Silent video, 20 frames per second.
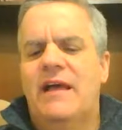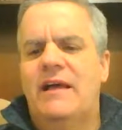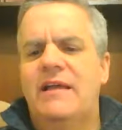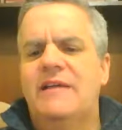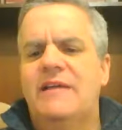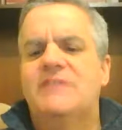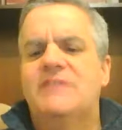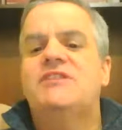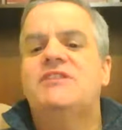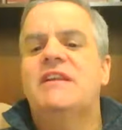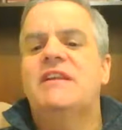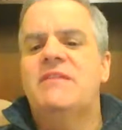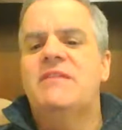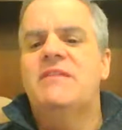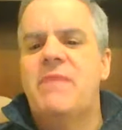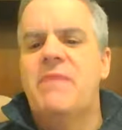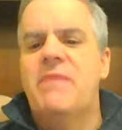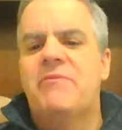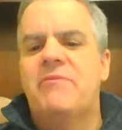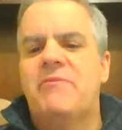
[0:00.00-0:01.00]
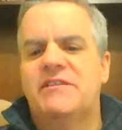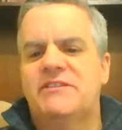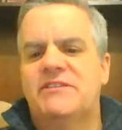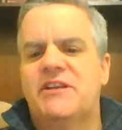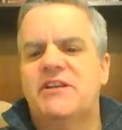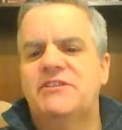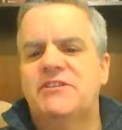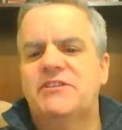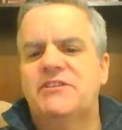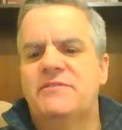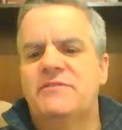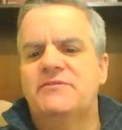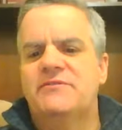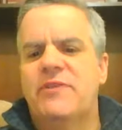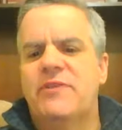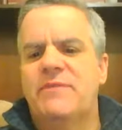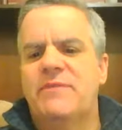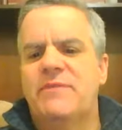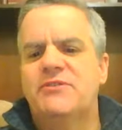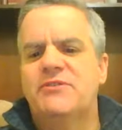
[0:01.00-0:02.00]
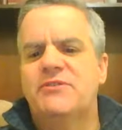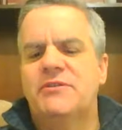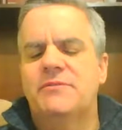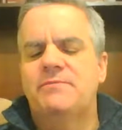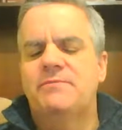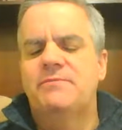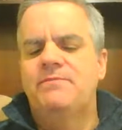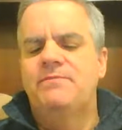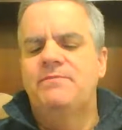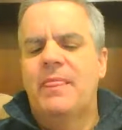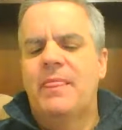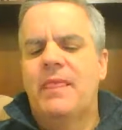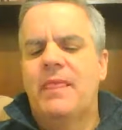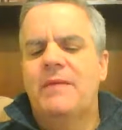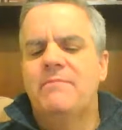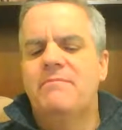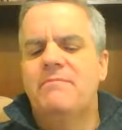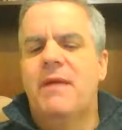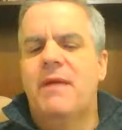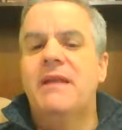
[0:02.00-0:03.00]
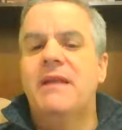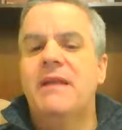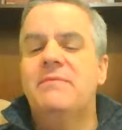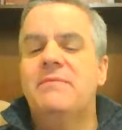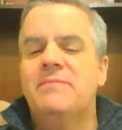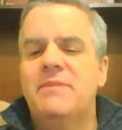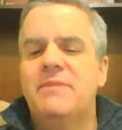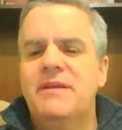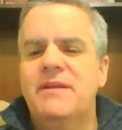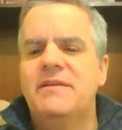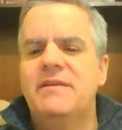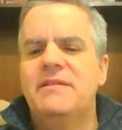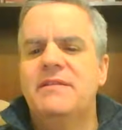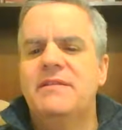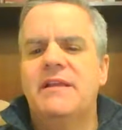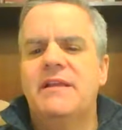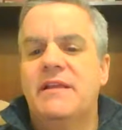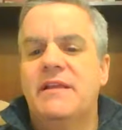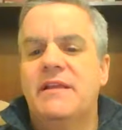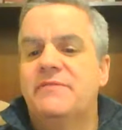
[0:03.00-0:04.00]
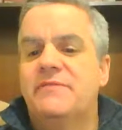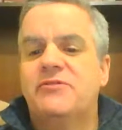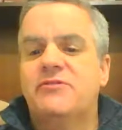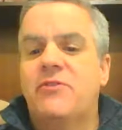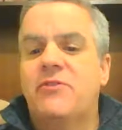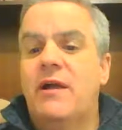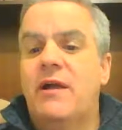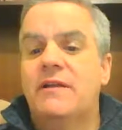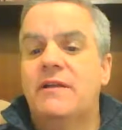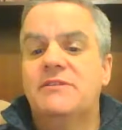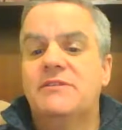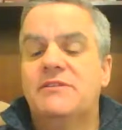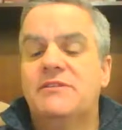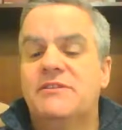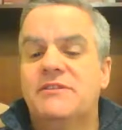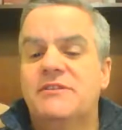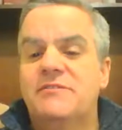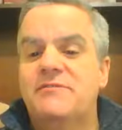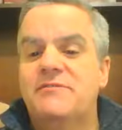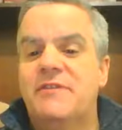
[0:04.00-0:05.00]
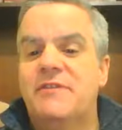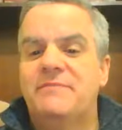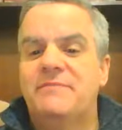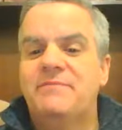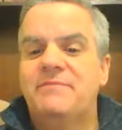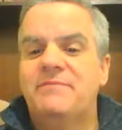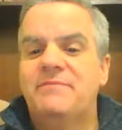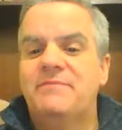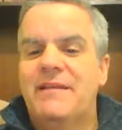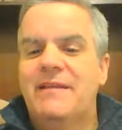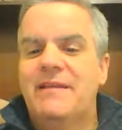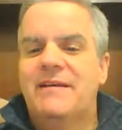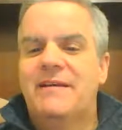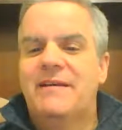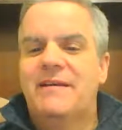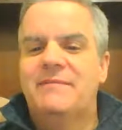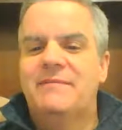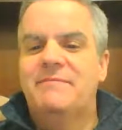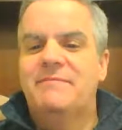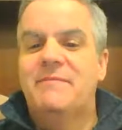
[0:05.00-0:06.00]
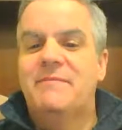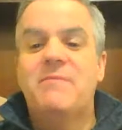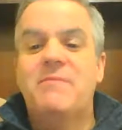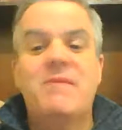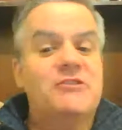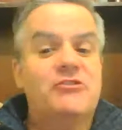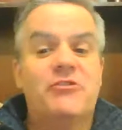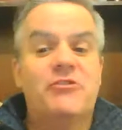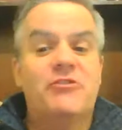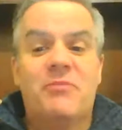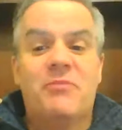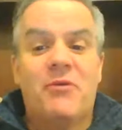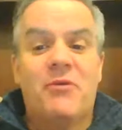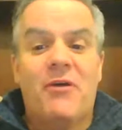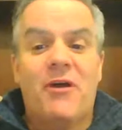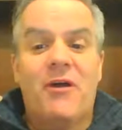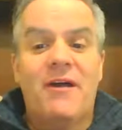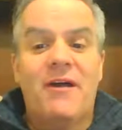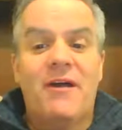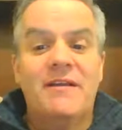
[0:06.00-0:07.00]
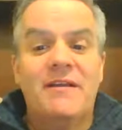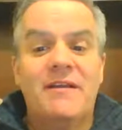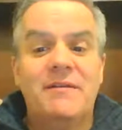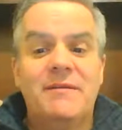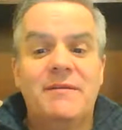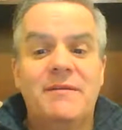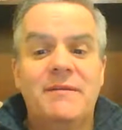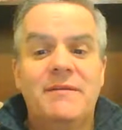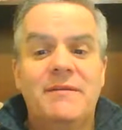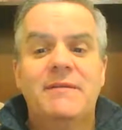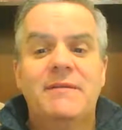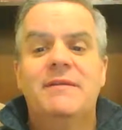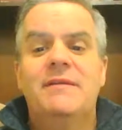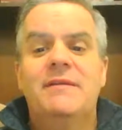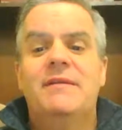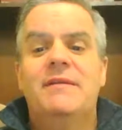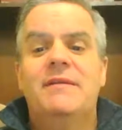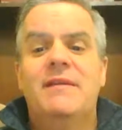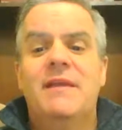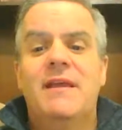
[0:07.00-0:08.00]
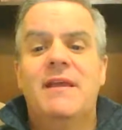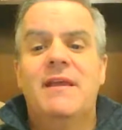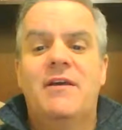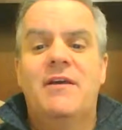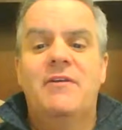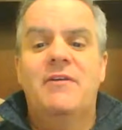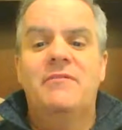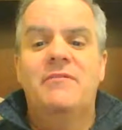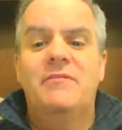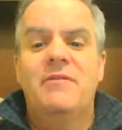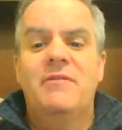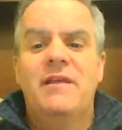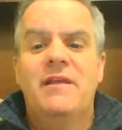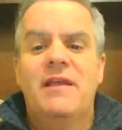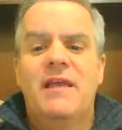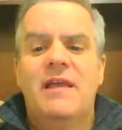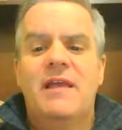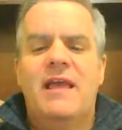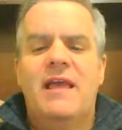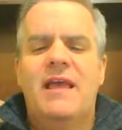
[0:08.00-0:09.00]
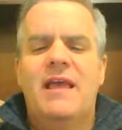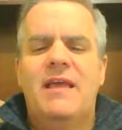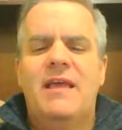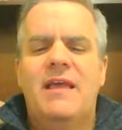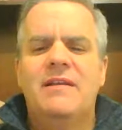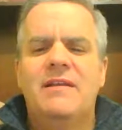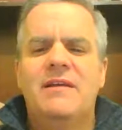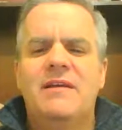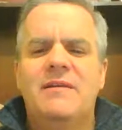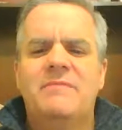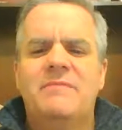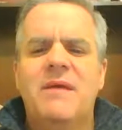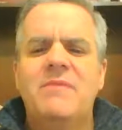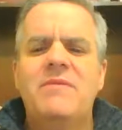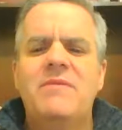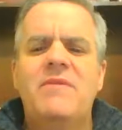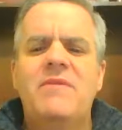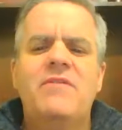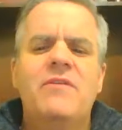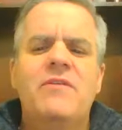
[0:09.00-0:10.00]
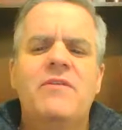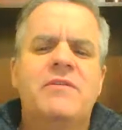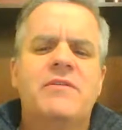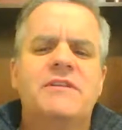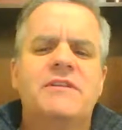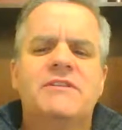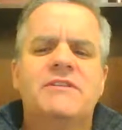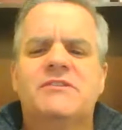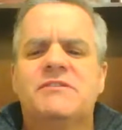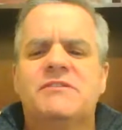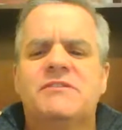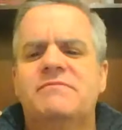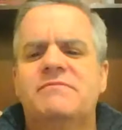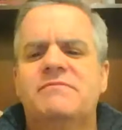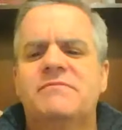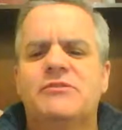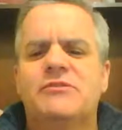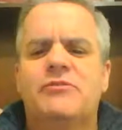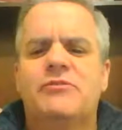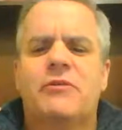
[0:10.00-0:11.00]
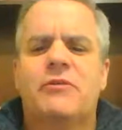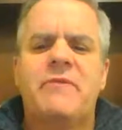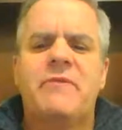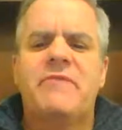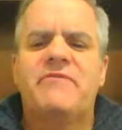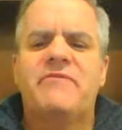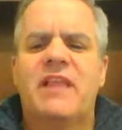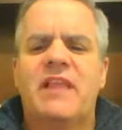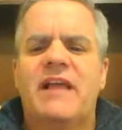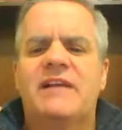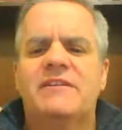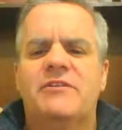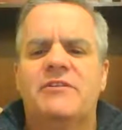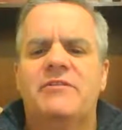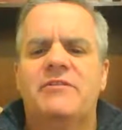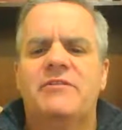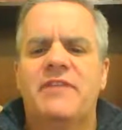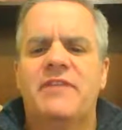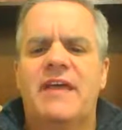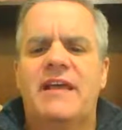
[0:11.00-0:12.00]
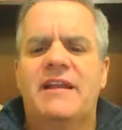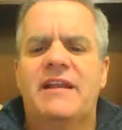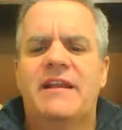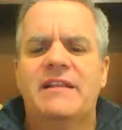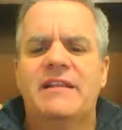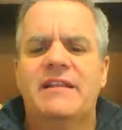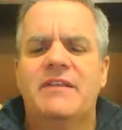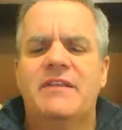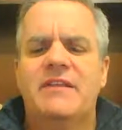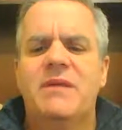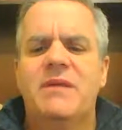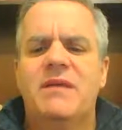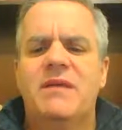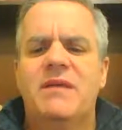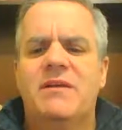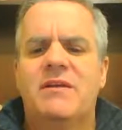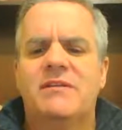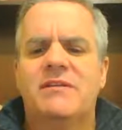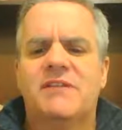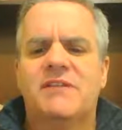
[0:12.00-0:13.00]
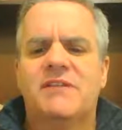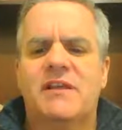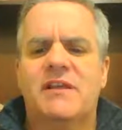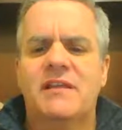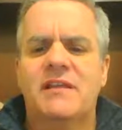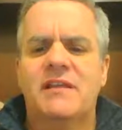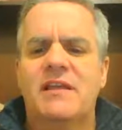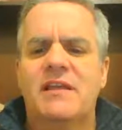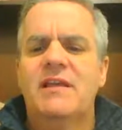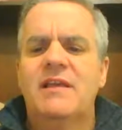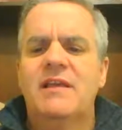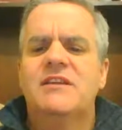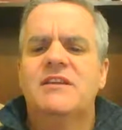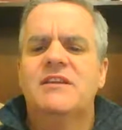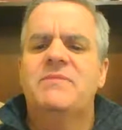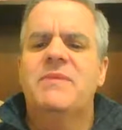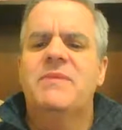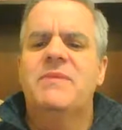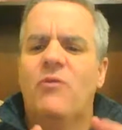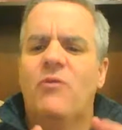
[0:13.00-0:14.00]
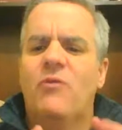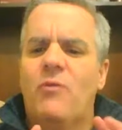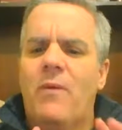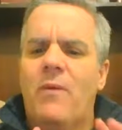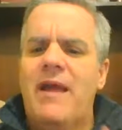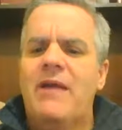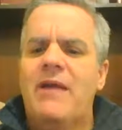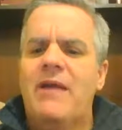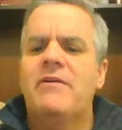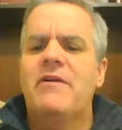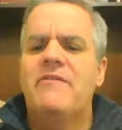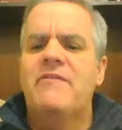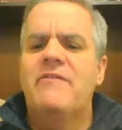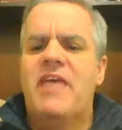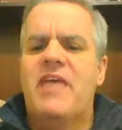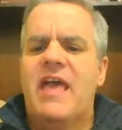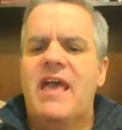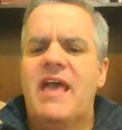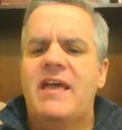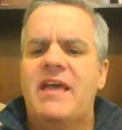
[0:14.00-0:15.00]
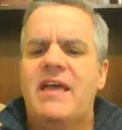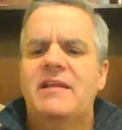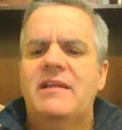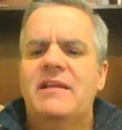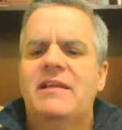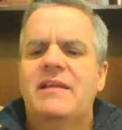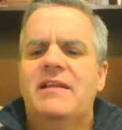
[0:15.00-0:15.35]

extended memorization of Scripture might be that it gives rise to a measure of pride. You know, and maybe if you could just sort of reflect on that a little bit, because I think to be aware of that,